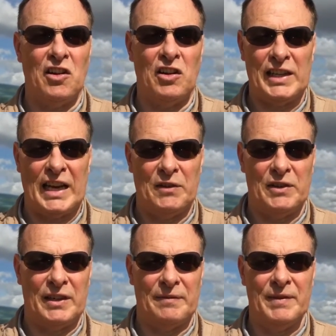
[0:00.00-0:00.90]
and then
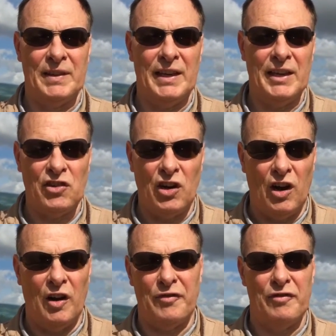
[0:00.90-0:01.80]
start counting.
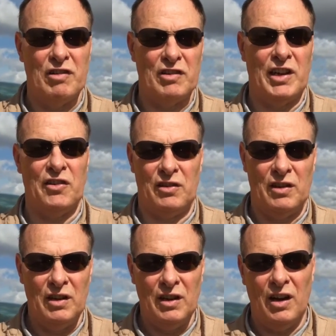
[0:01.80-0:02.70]
Each half
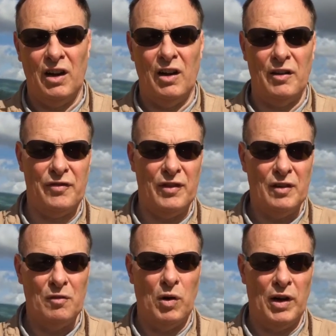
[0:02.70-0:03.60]
rotation,
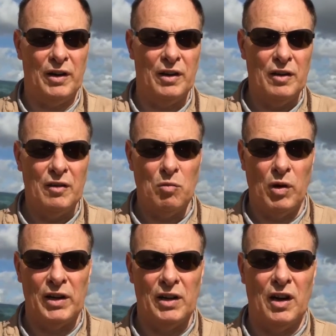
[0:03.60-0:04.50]
half,
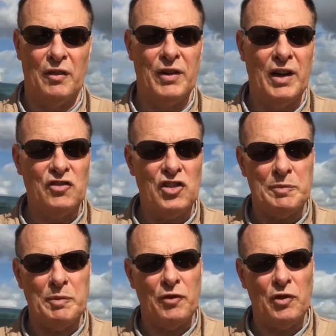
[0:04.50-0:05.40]
one, one and a
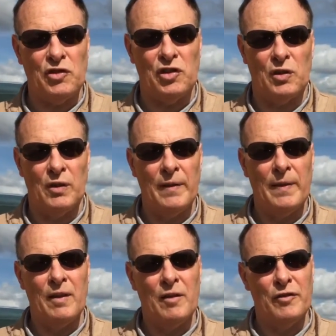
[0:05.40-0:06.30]
half. And just before
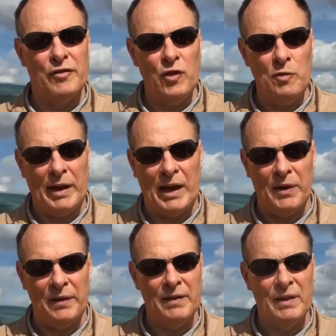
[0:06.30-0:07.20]
two,
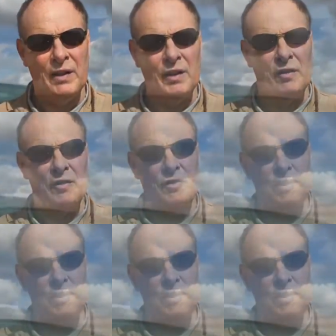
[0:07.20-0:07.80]
full power,